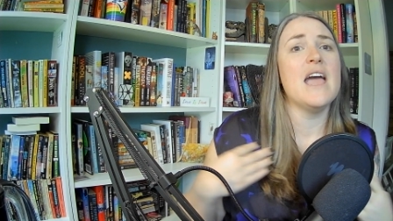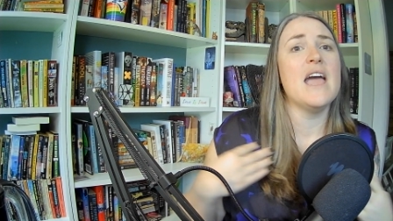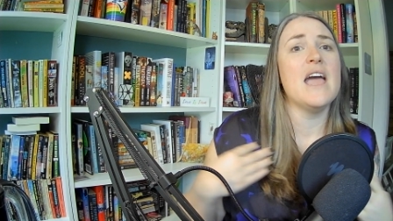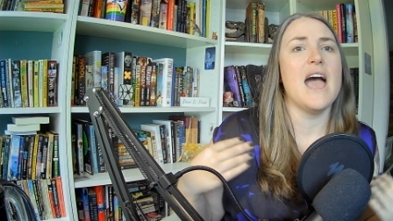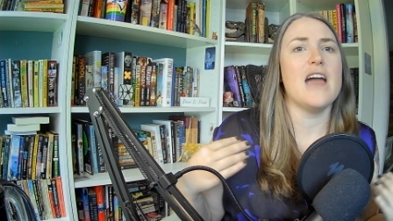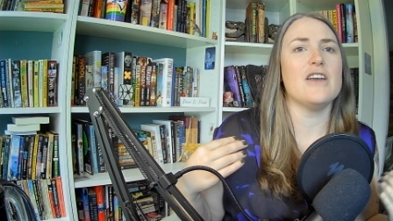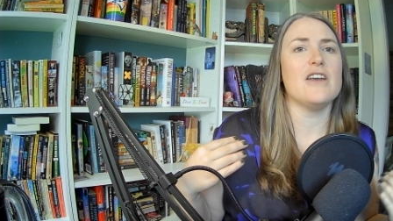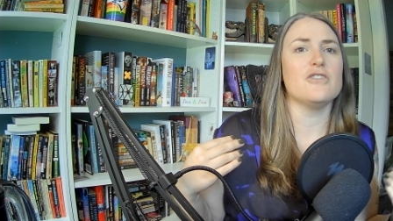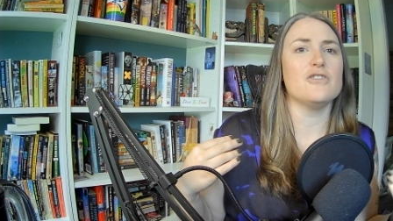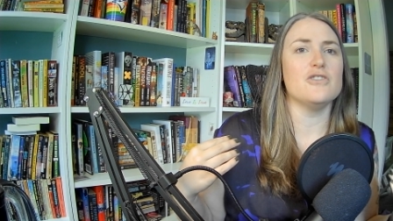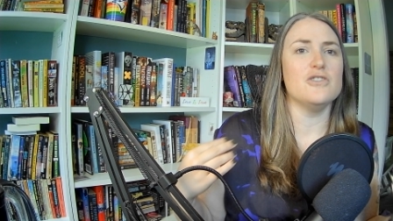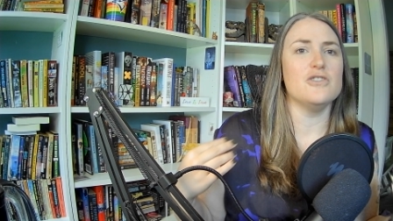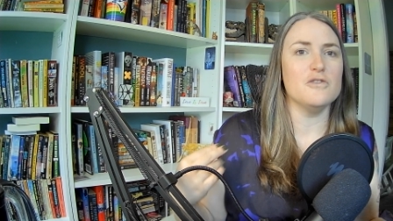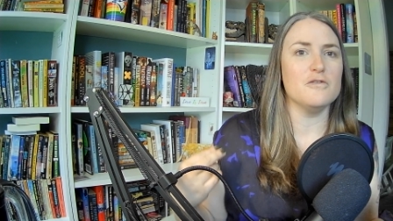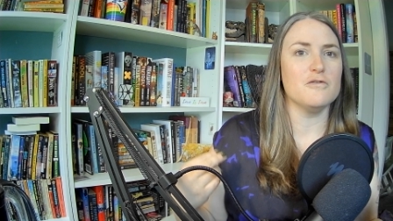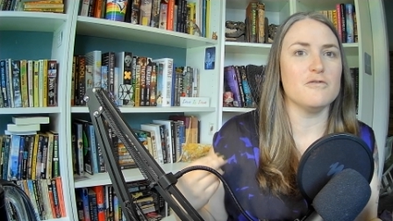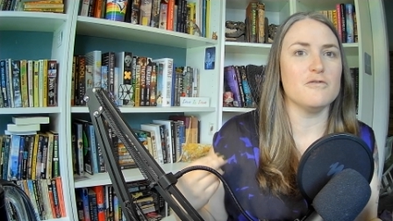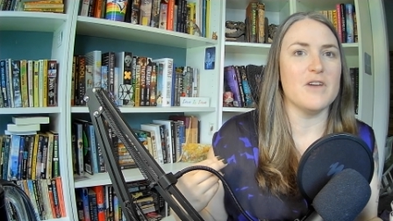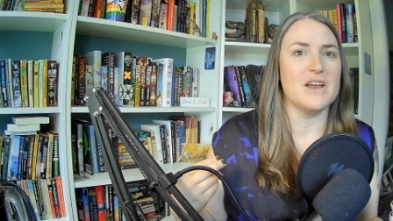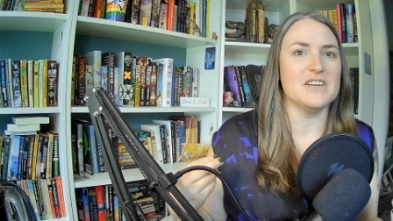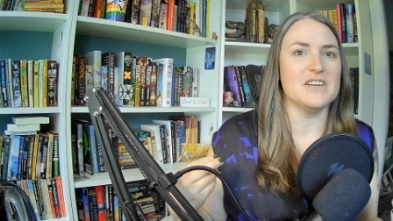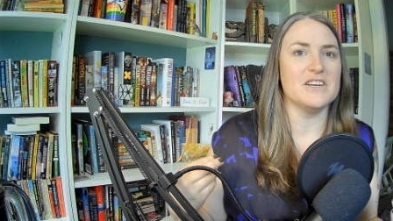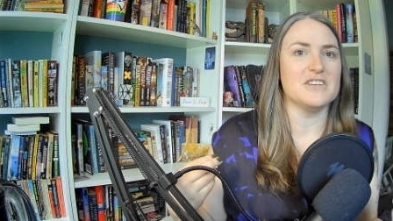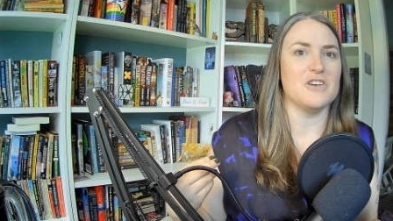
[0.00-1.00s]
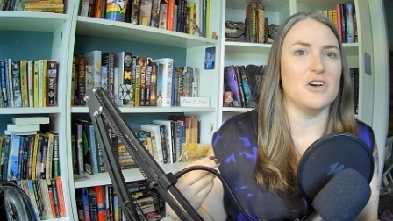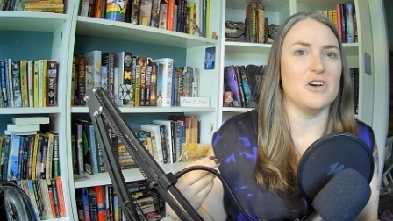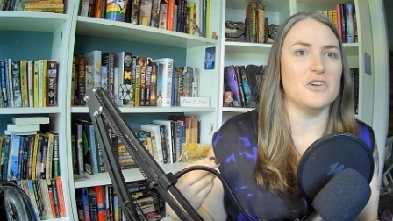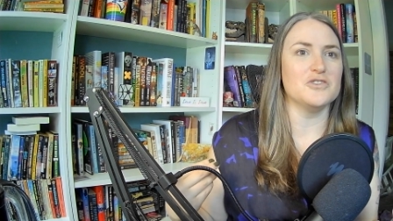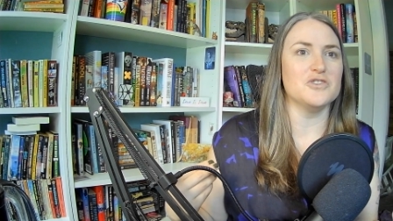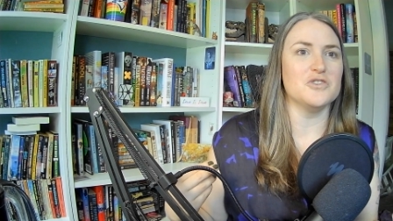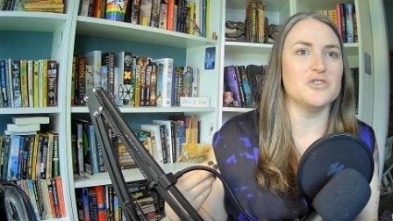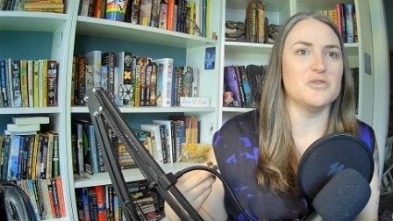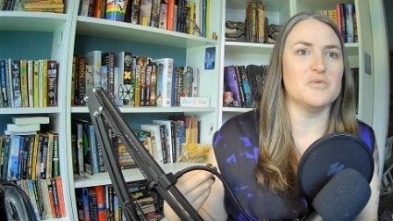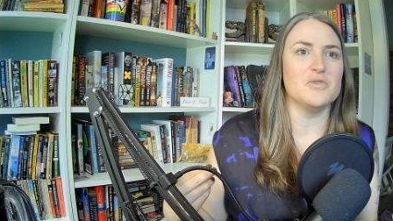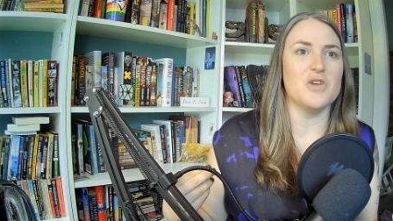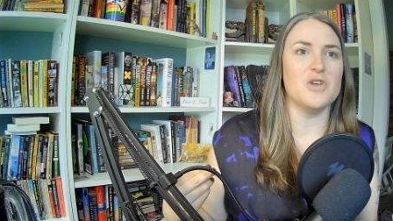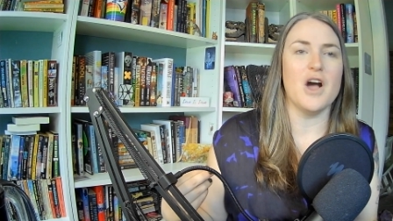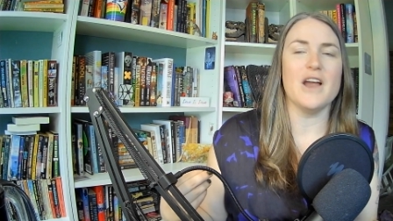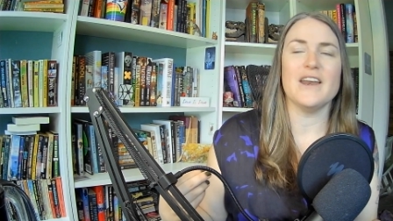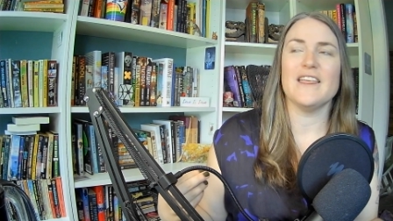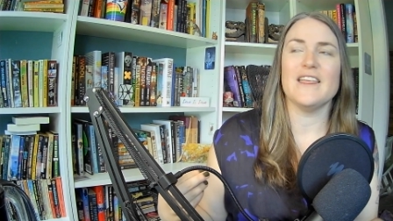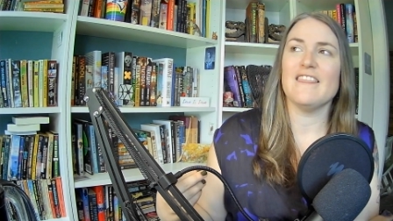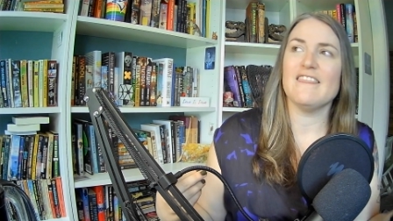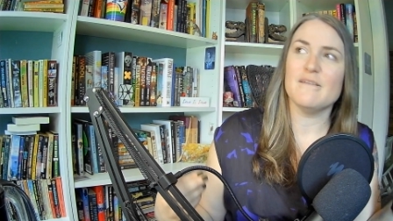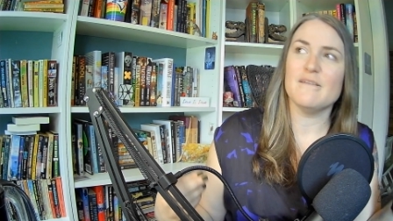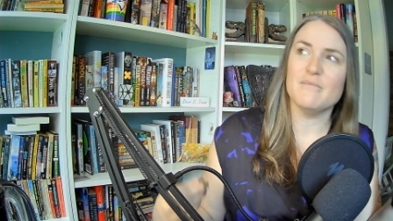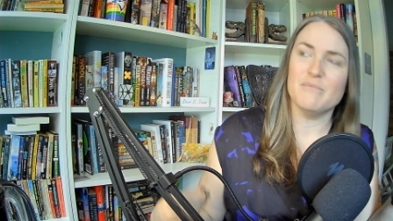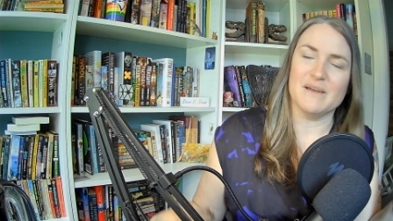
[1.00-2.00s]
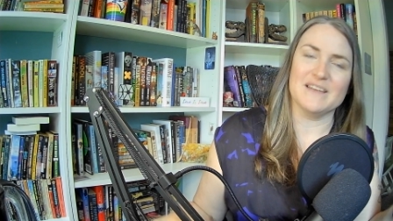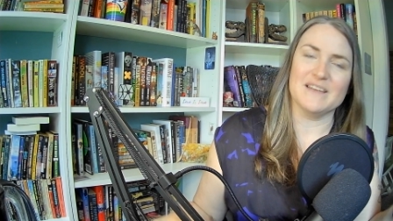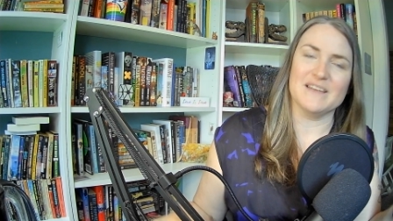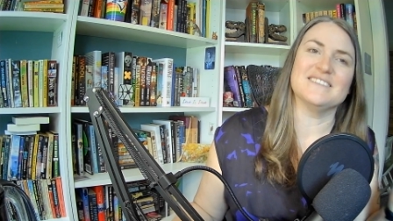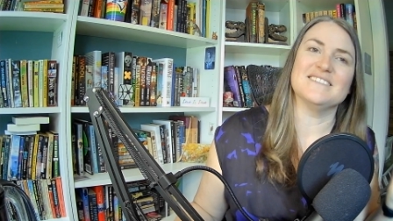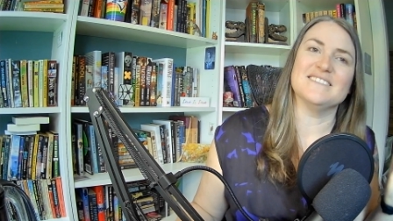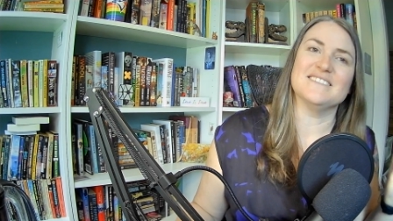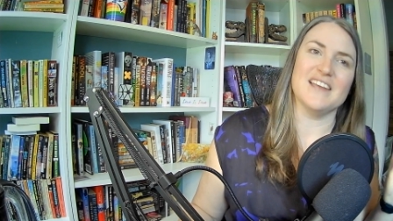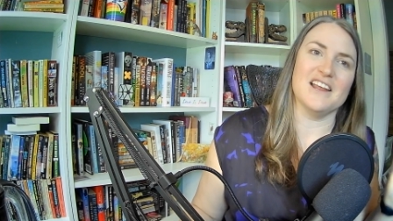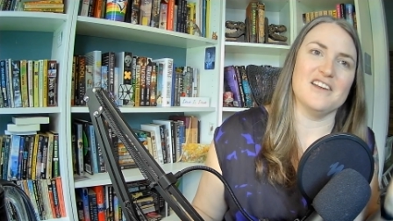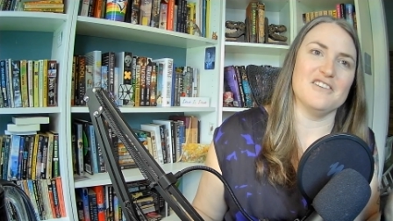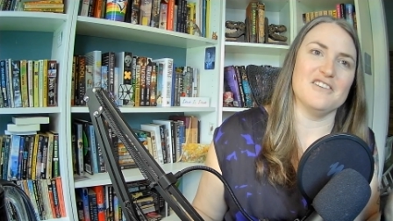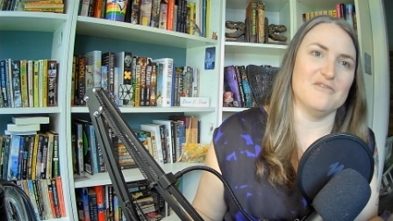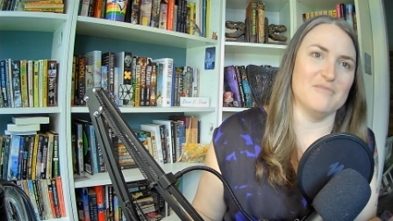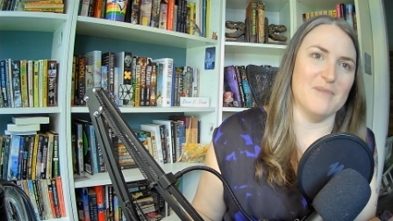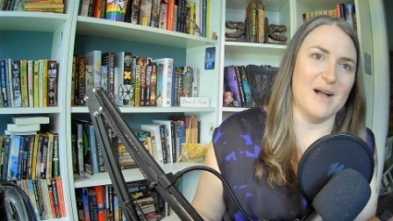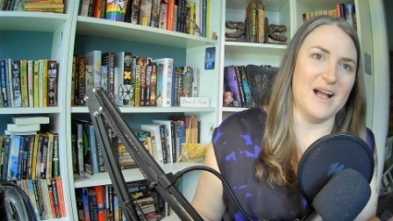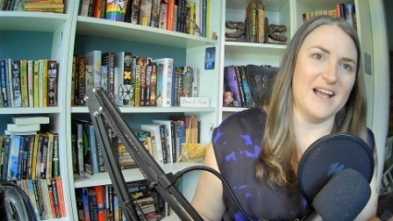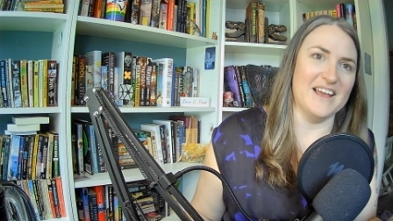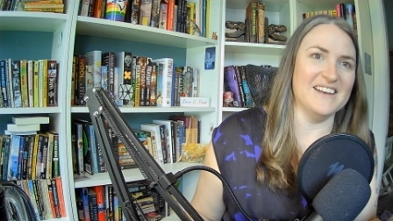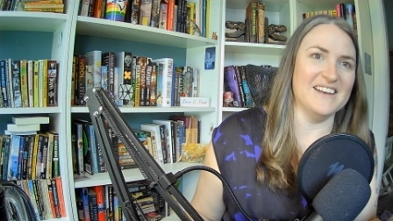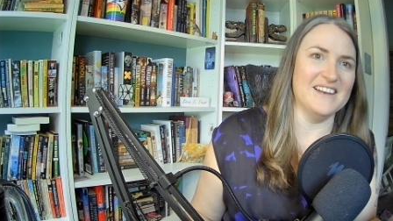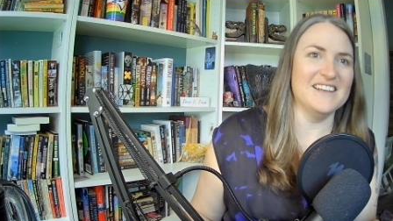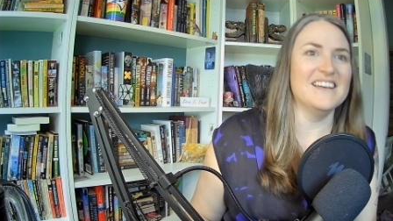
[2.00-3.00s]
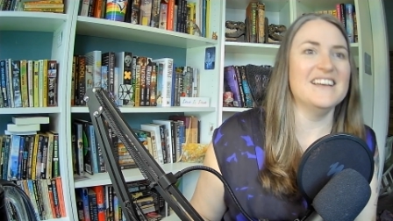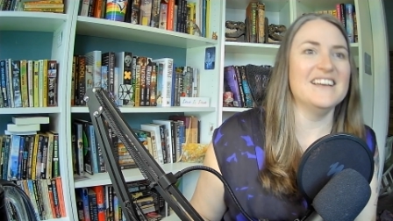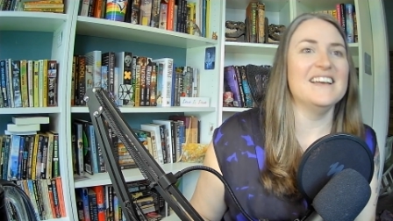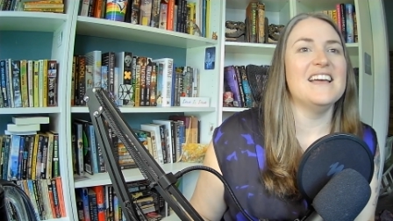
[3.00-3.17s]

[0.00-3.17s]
and her new friend is also not in the best state of mind.